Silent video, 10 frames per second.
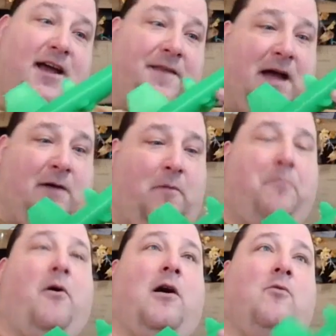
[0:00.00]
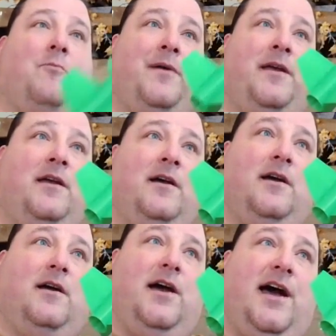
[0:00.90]
And that one part will be
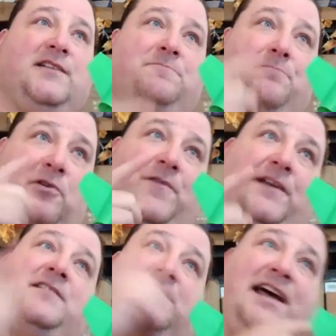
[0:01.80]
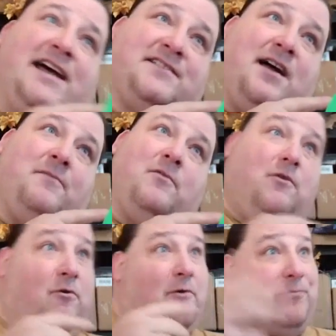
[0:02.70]
as perfect as last time
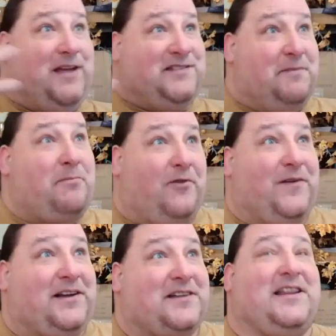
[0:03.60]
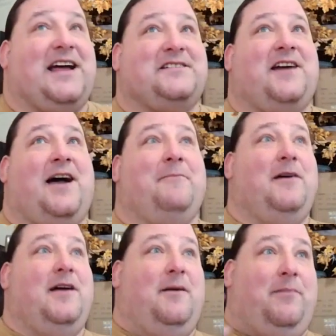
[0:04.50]
or as imperfect as last time,
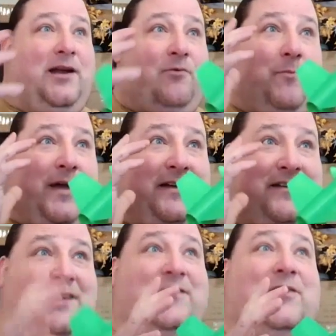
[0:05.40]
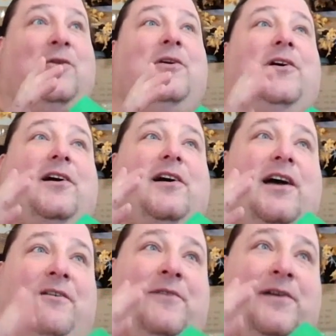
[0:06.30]
but it will be identical
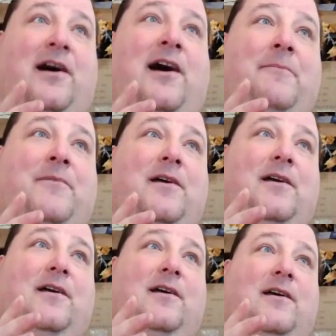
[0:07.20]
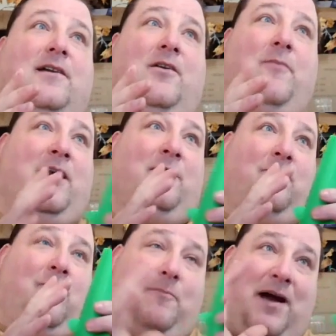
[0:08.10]
every time. No matter
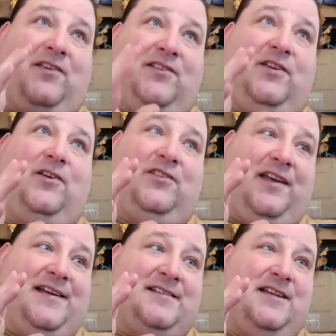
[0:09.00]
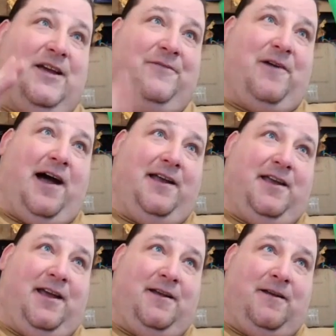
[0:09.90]
what my skill set is, if I
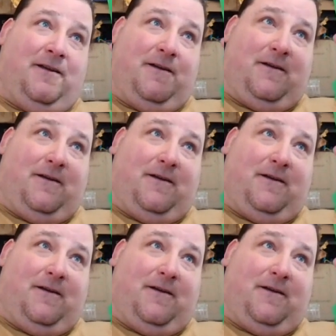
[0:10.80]
can